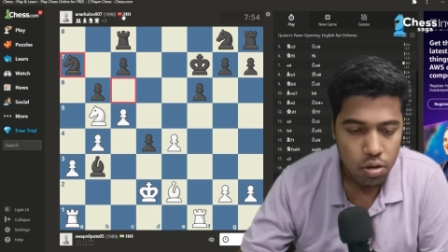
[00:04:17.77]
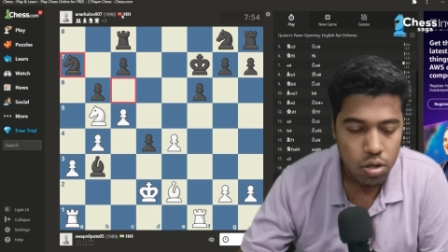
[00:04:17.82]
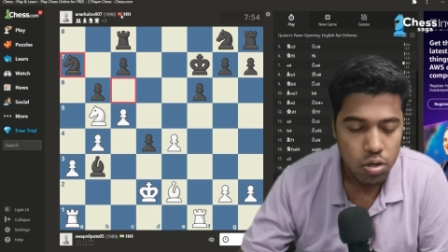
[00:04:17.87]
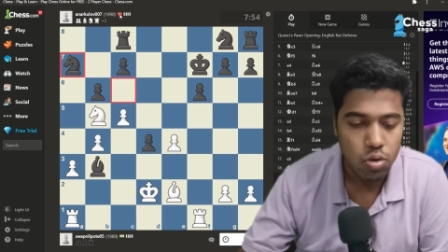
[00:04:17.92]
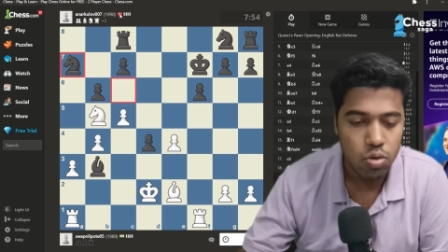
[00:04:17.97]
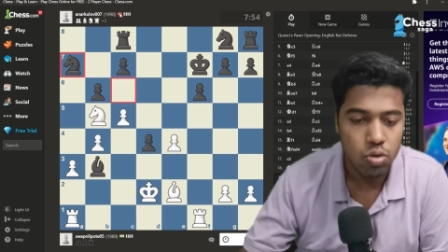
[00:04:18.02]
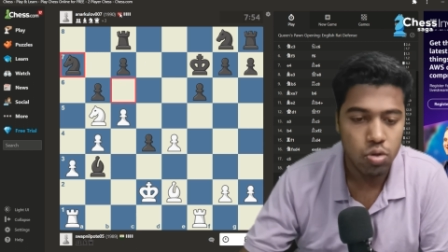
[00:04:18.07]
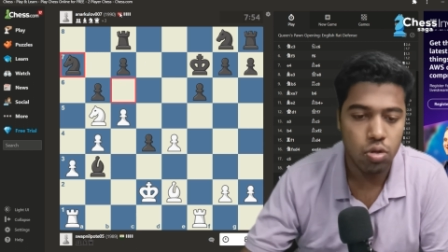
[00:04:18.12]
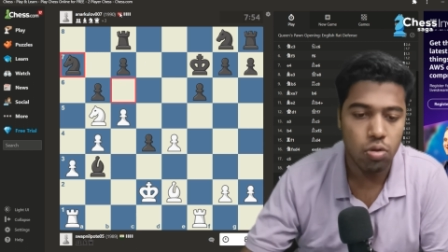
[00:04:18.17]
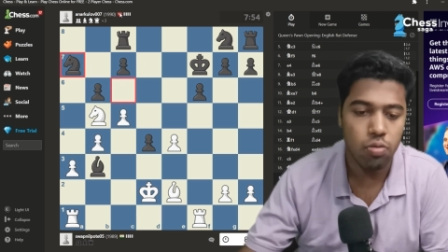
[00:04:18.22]

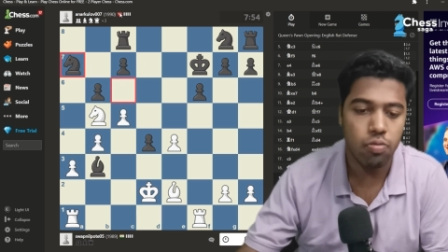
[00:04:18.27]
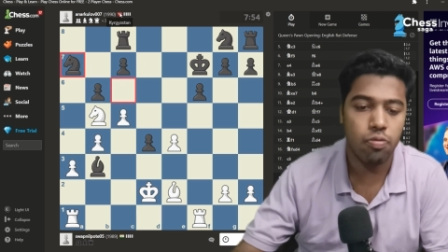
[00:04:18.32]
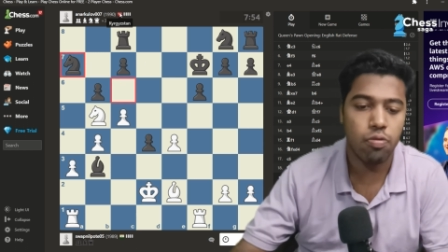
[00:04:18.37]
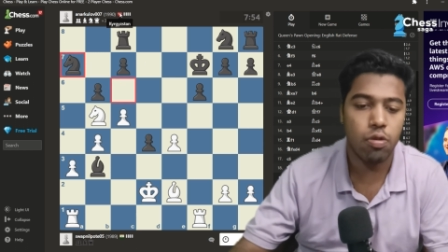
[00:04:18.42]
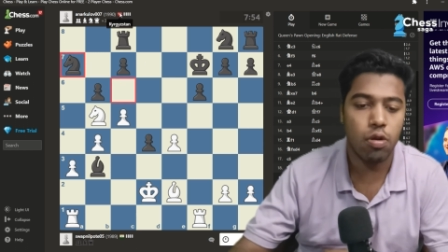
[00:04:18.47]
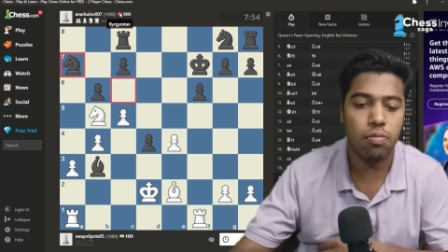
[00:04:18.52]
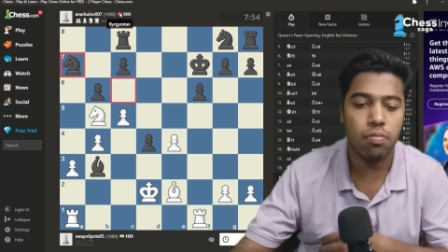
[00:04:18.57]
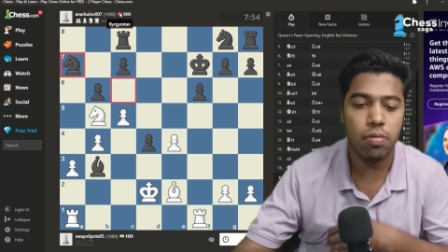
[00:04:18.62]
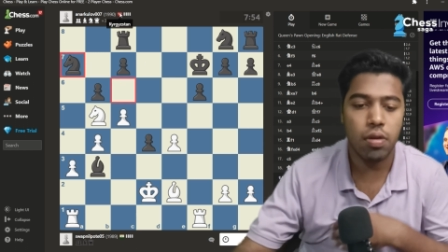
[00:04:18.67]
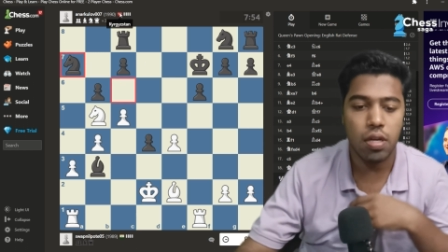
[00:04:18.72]
No, so
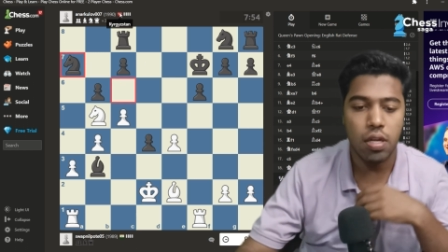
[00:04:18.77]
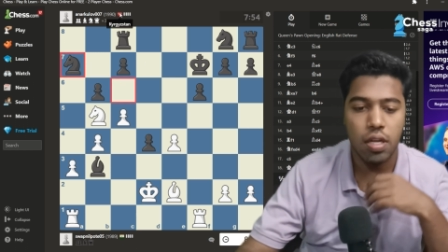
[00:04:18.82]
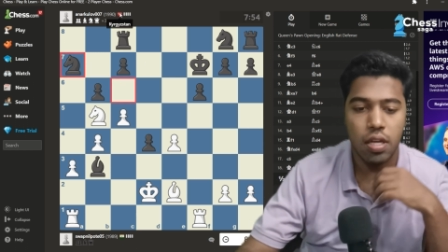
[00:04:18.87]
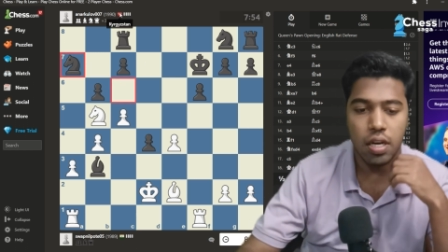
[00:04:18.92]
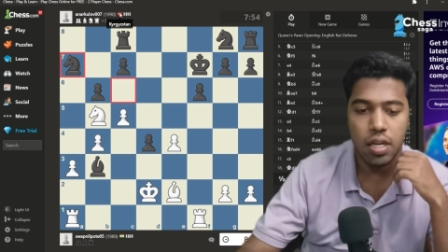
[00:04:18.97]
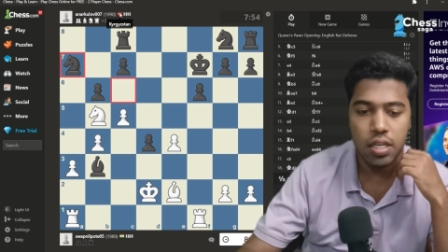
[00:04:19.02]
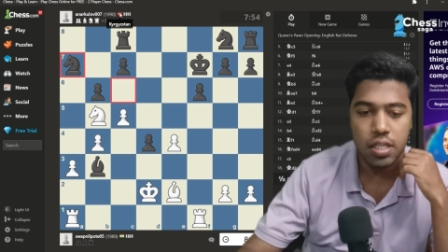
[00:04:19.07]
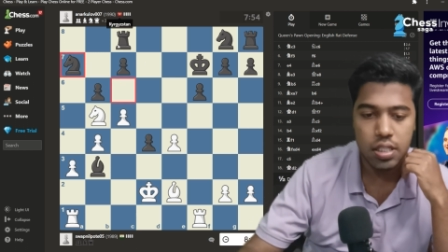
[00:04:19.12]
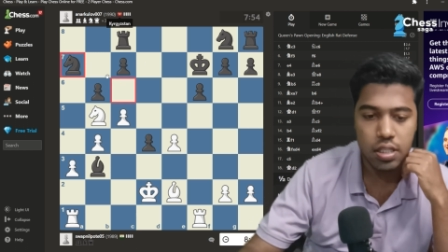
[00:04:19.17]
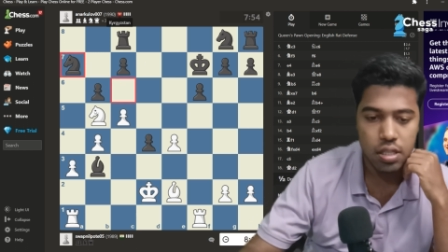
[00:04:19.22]
from
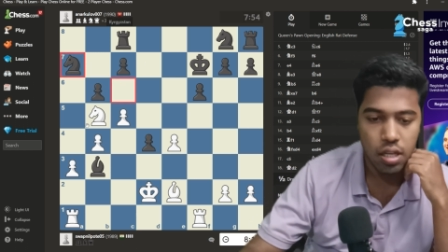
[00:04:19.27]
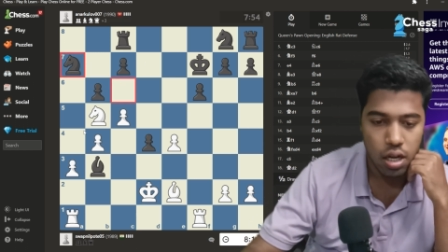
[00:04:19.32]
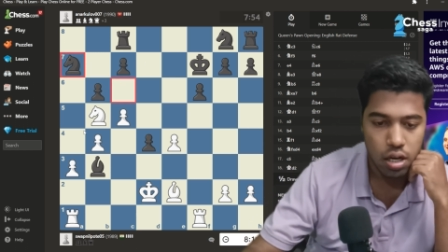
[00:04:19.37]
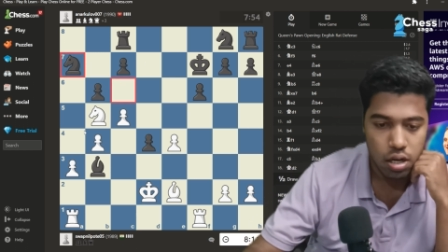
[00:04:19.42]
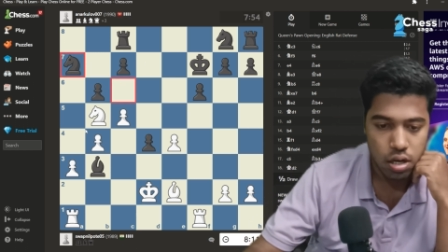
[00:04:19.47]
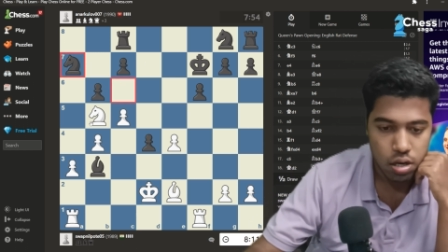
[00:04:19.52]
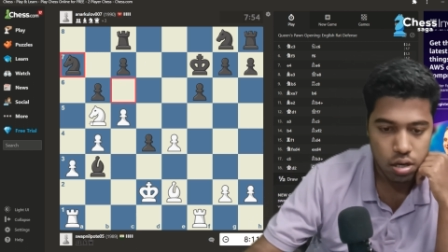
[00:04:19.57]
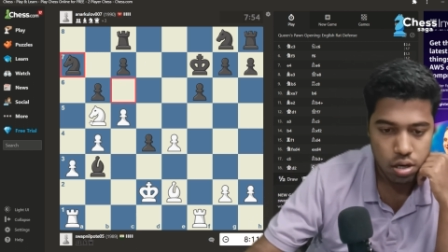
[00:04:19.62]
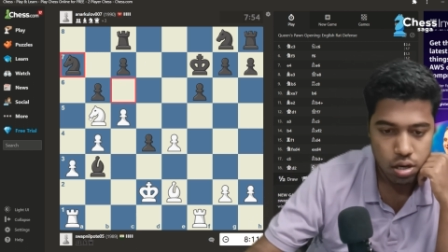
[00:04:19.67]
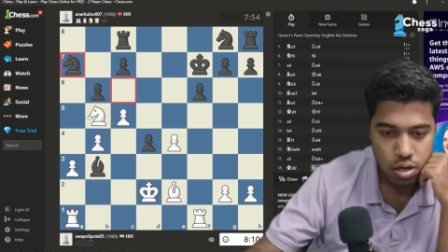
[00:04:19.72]
Kyrgyzstan.
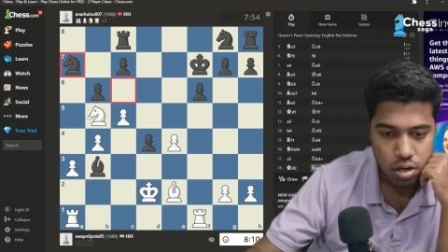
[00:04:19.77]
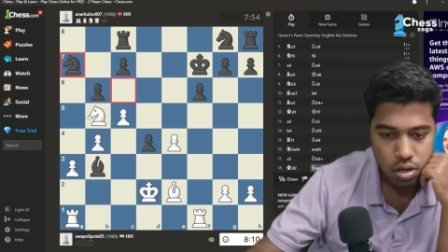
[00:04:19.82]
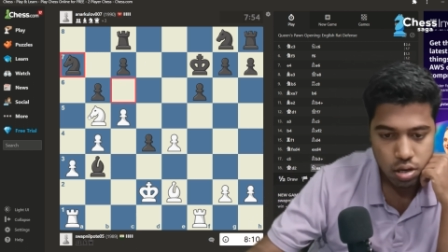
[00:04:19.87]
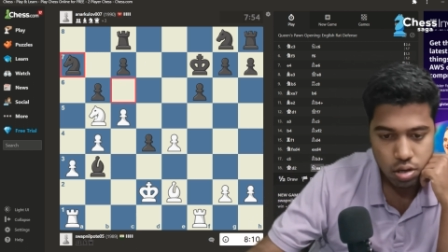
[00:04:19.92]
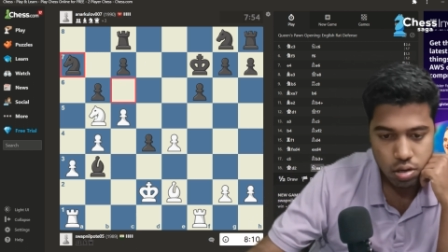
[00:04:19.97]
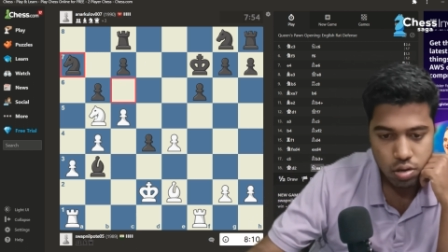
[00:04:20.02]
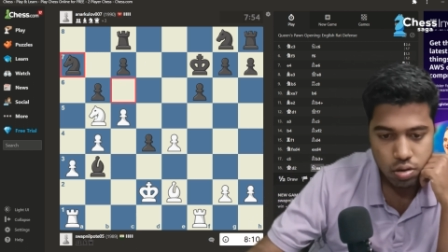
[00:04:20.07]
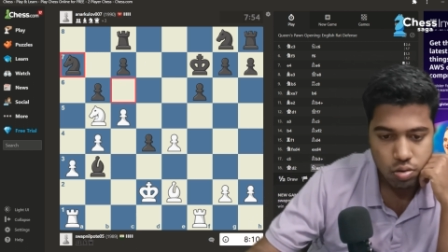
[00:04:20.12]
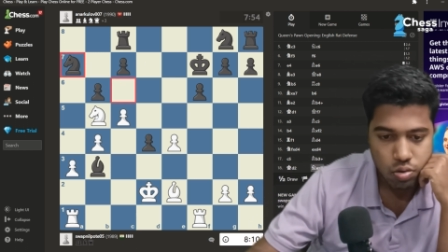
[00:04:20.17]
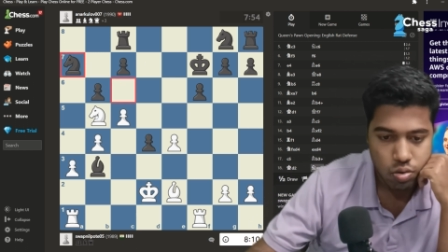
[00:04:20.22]

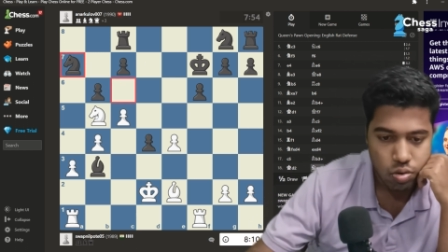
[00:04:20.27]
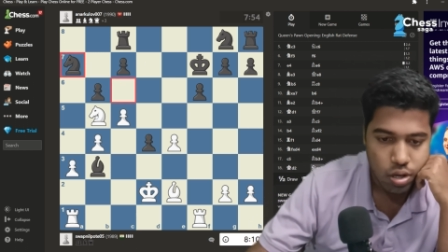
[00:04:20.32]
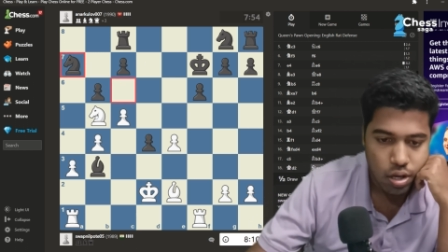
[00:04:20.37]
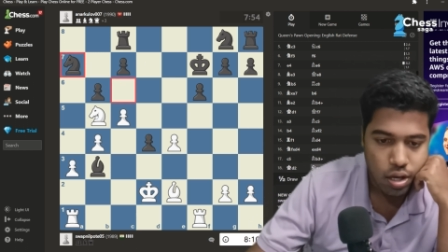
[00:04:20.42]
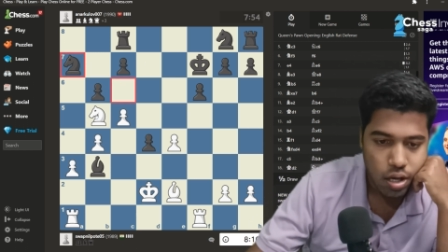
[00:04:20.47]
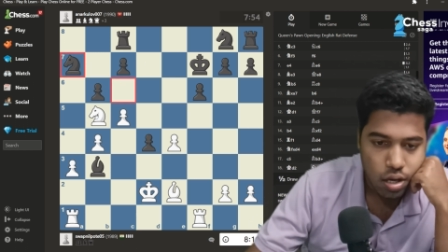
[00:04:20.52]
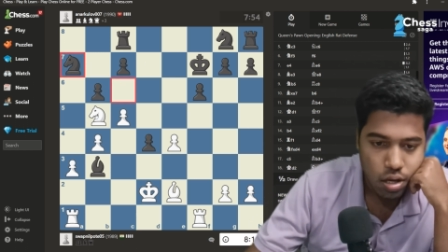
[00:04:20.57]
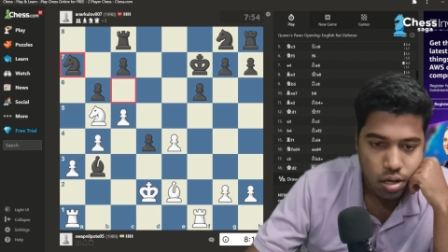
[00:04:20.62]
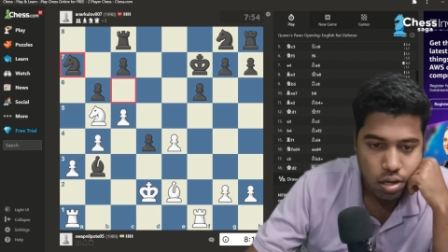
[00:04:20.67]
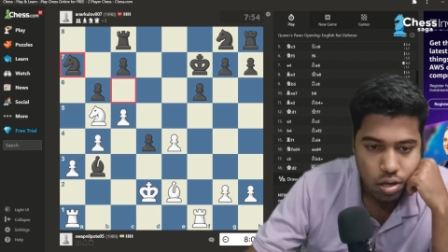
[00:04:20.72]

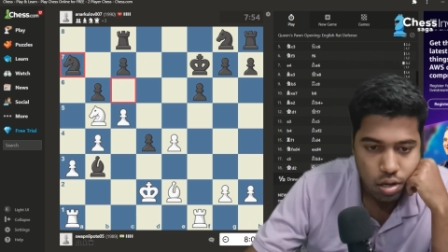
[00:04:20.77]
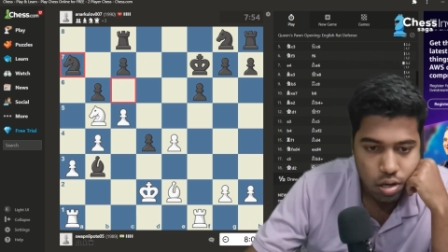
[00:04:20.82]
Okay.